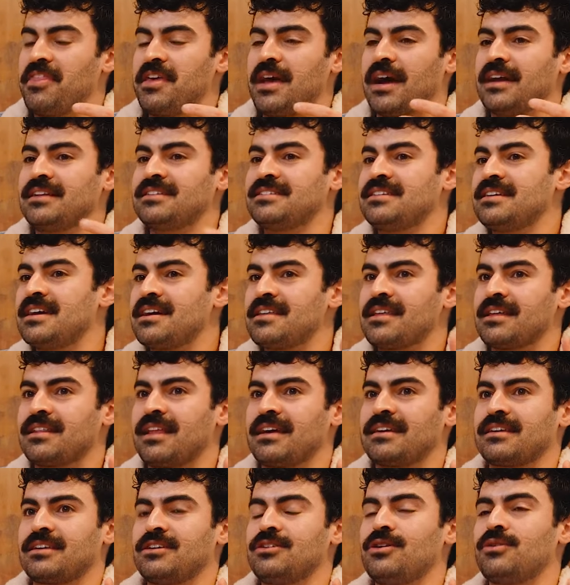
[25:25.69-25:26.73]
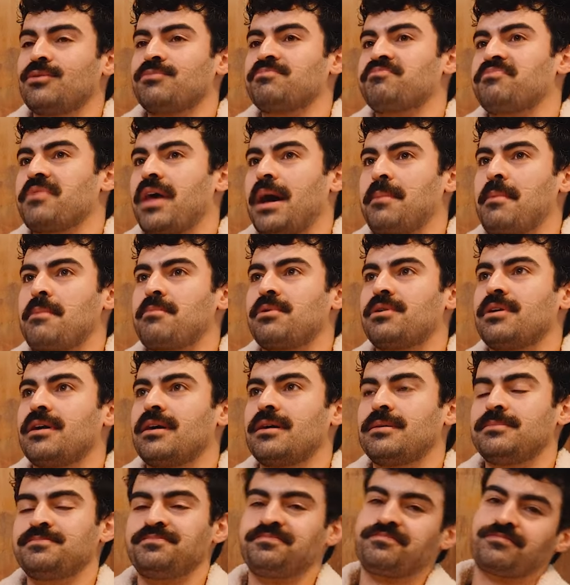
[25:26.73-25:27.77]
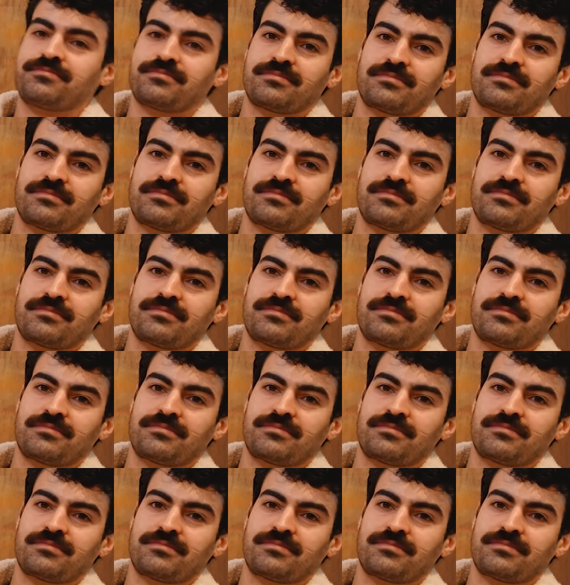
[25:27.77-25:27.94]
the idea that like, you know, I remember um